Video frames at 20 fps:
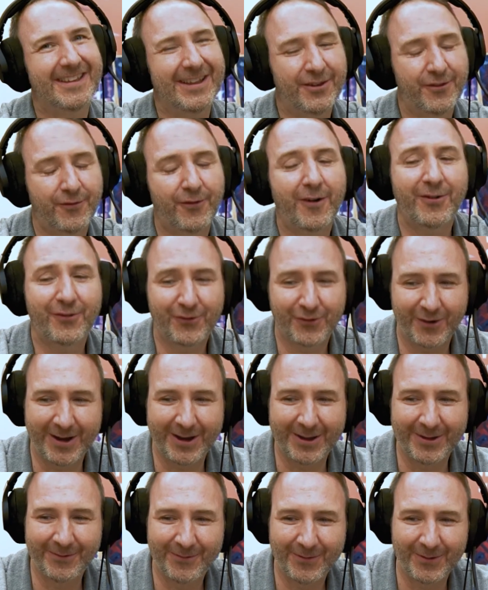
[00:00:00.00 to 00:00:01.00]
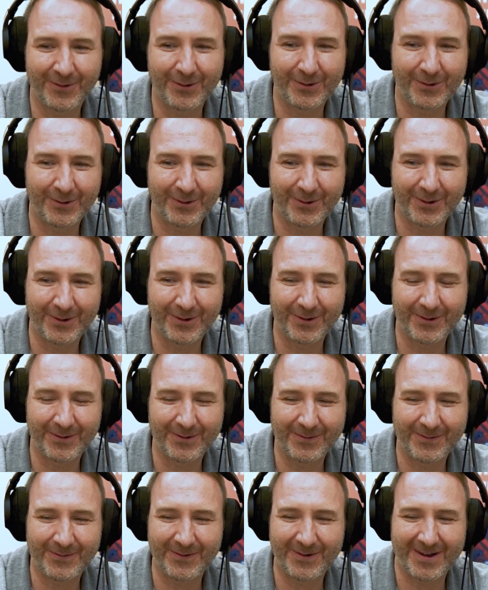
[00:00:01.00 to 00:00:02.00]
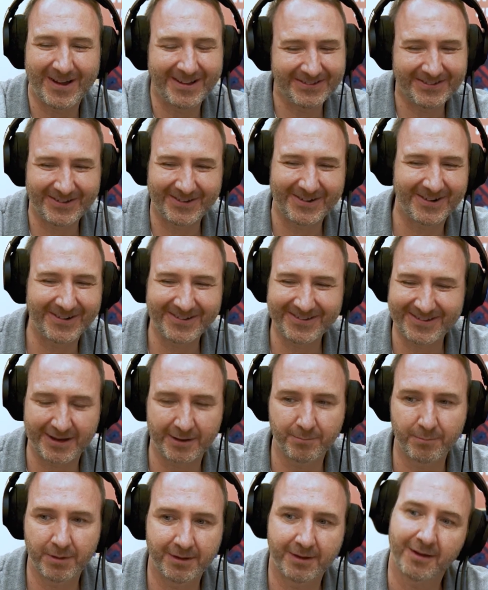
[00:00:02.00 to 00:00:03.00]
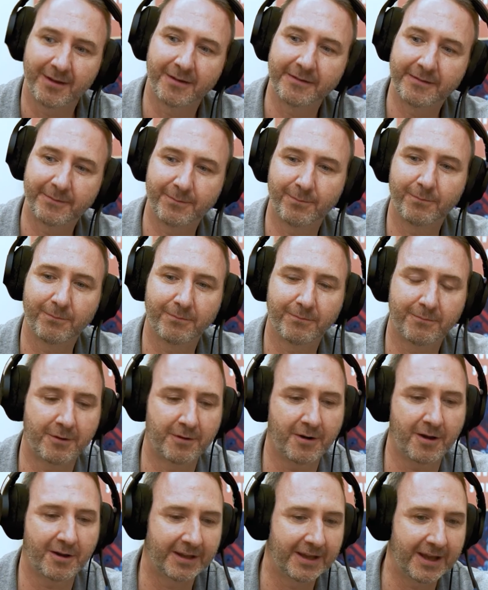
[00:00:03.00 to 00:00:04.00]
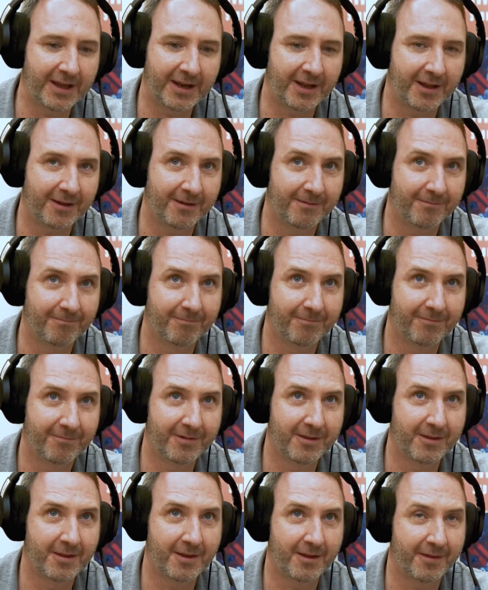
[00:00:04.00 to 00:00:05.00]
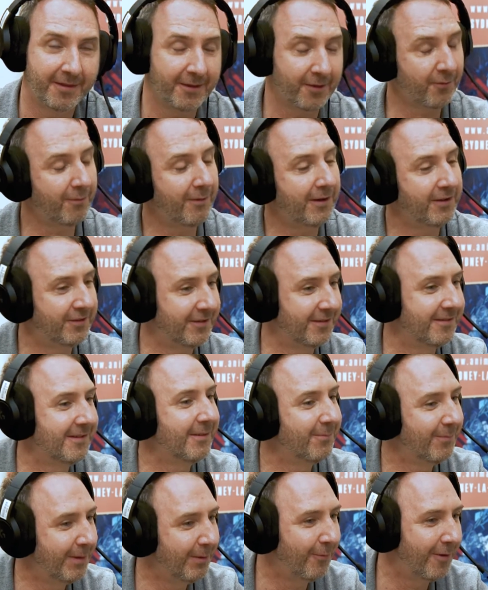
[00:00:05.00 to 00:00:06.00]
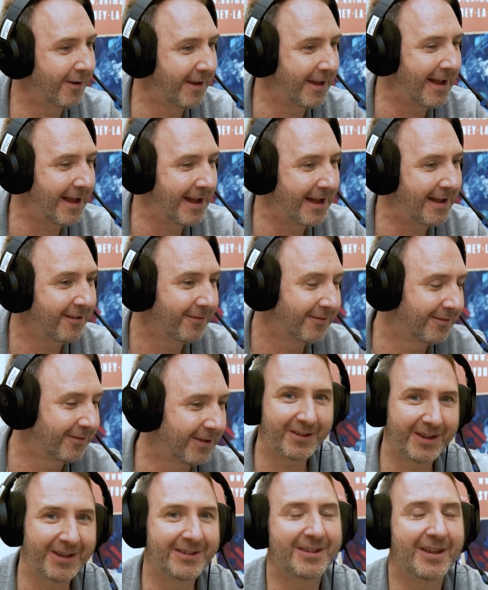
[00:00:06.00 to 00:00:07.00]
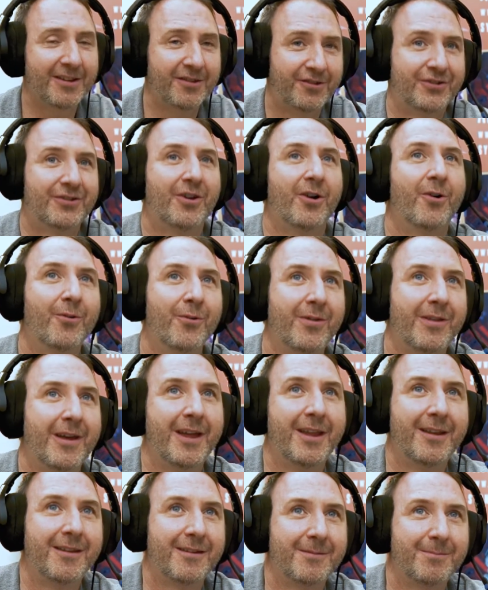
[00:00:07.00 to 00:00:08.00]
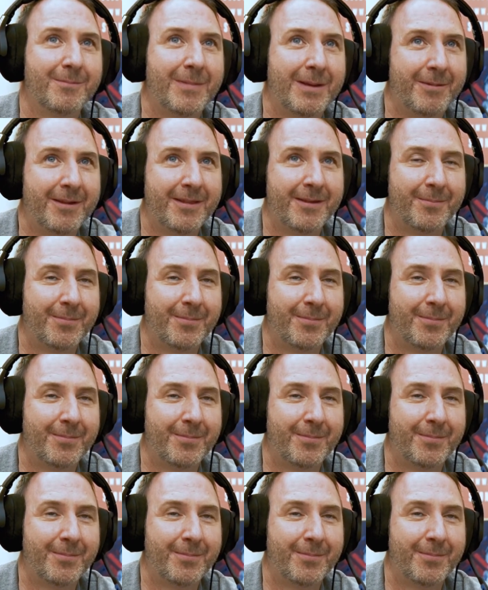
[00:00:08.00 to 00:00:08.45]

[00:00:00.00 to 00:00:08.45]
It's frustrating for for us on our side because we're not getting the the questions that we want to ask. It does show that maybe the